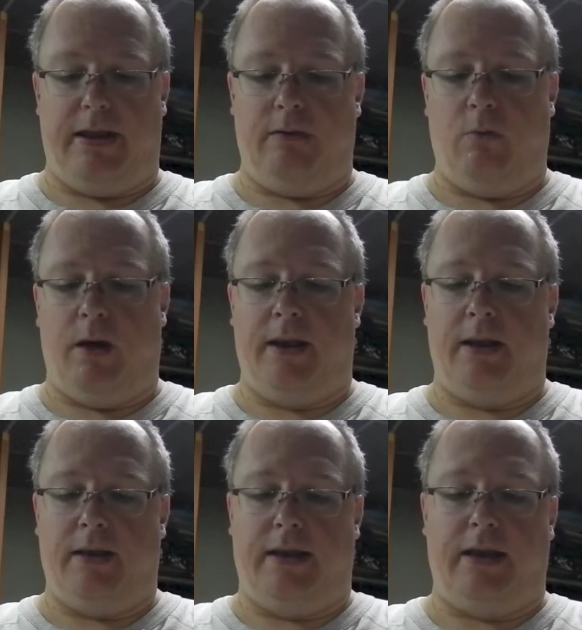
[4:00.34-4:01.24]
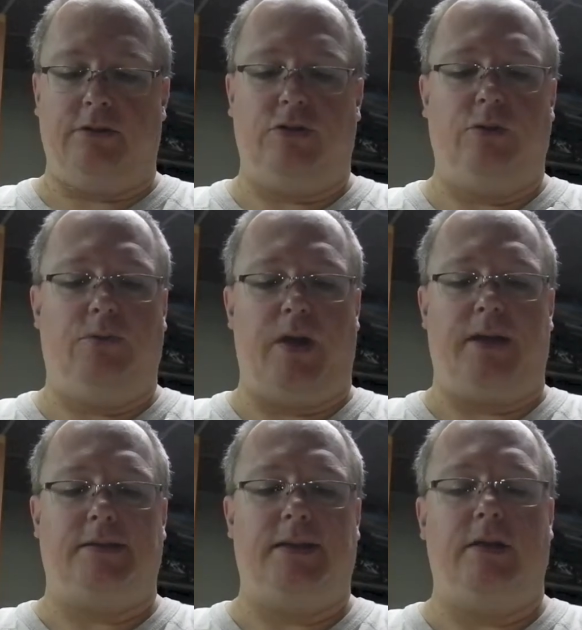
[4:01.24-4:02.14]
didn't want to get too
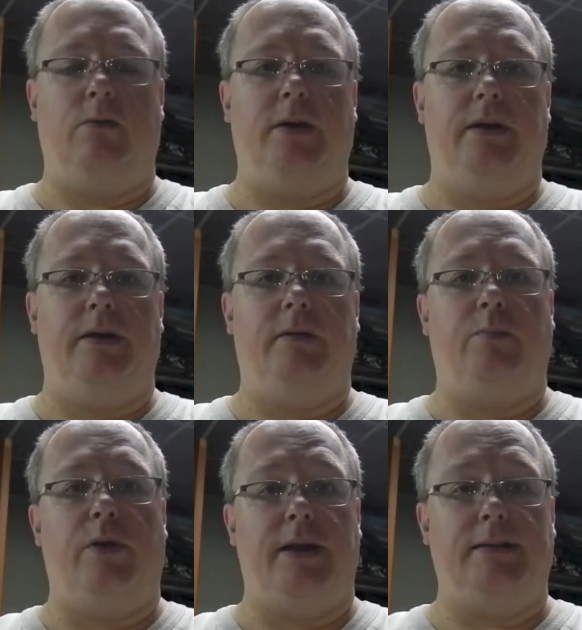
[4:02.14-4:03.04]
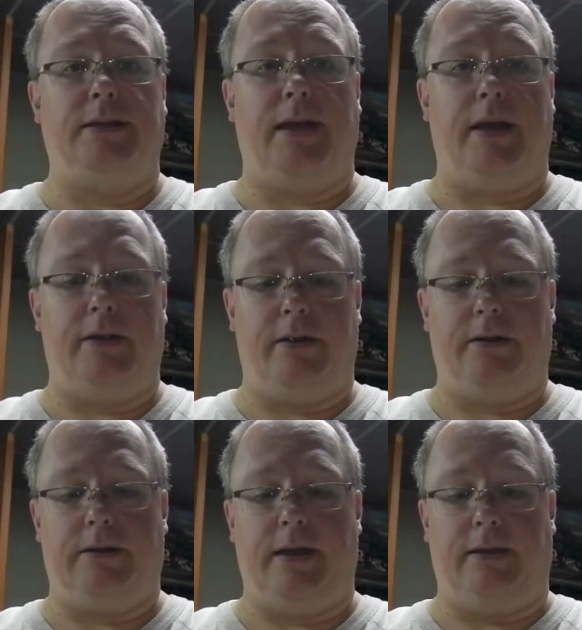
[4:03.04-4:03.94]
fancy with putting it
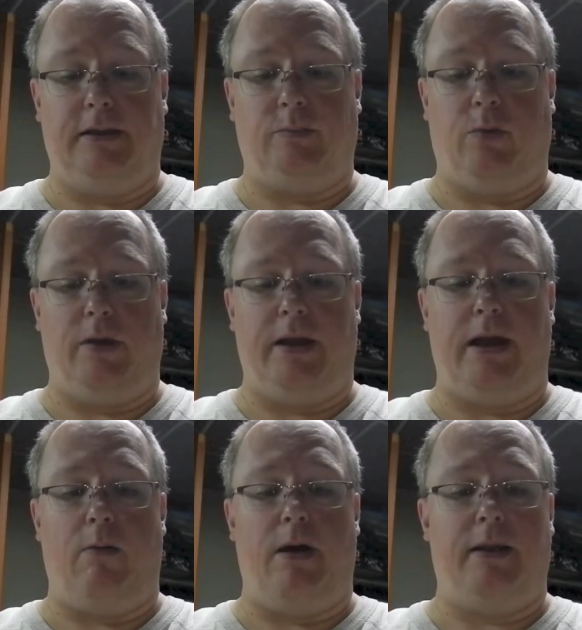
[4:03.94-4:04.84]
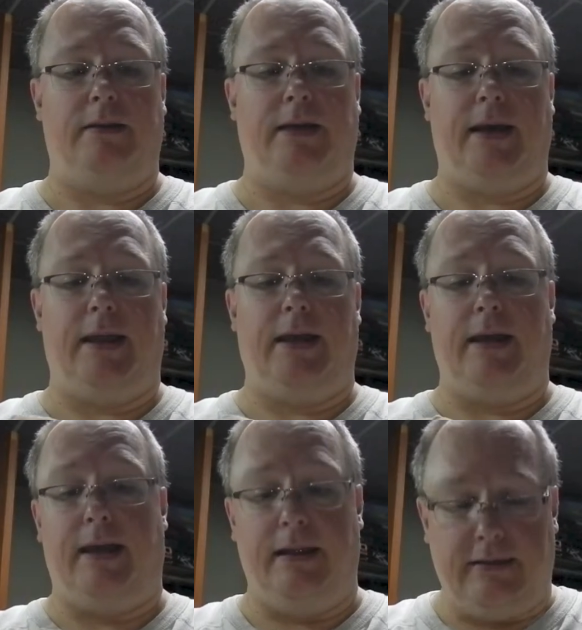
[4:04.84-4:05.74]
together. At this point, I wanted to get it
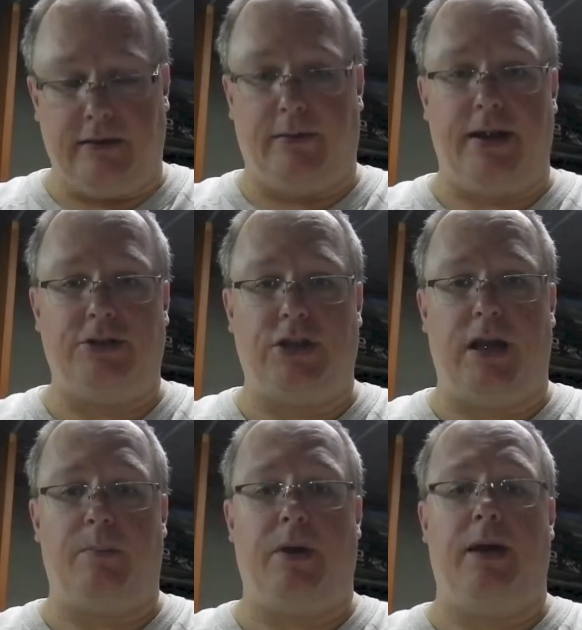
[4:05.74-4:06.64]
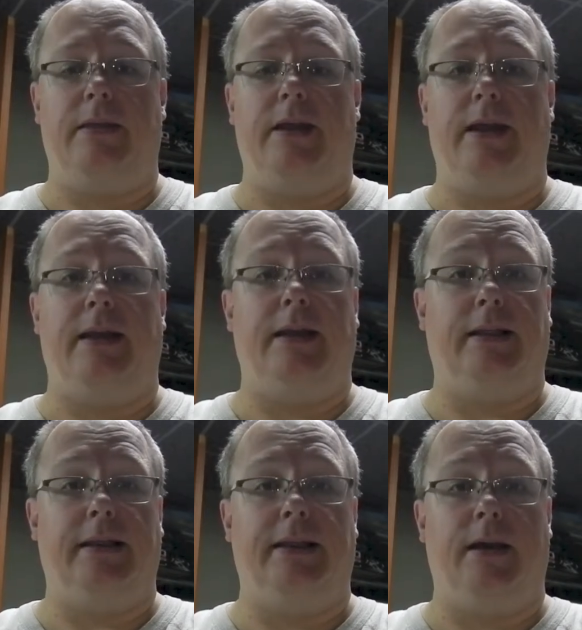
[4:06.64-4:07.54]
into the right shape, and then I can
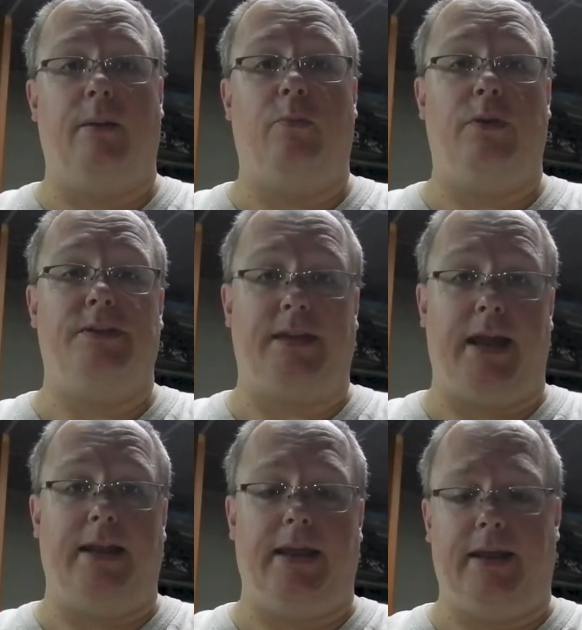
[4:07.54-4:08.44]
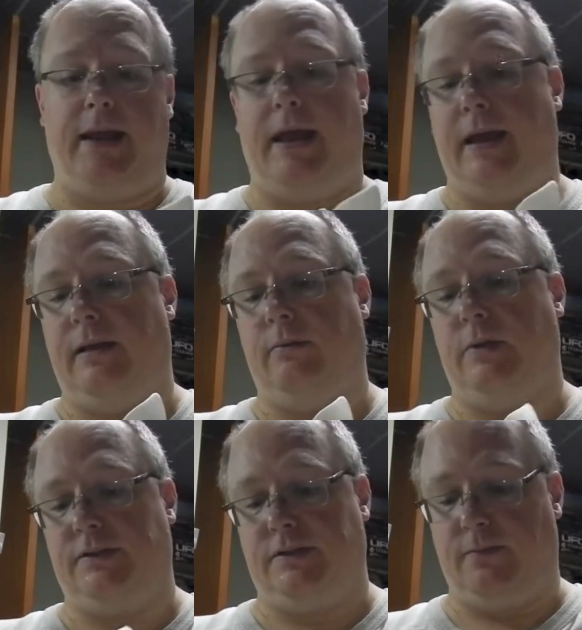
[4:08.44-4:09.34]
clean it up with sanding and
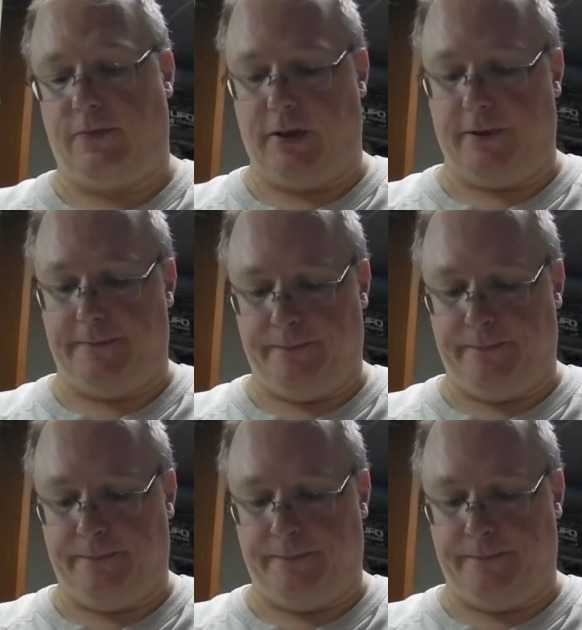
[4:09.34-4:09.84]
with some filler.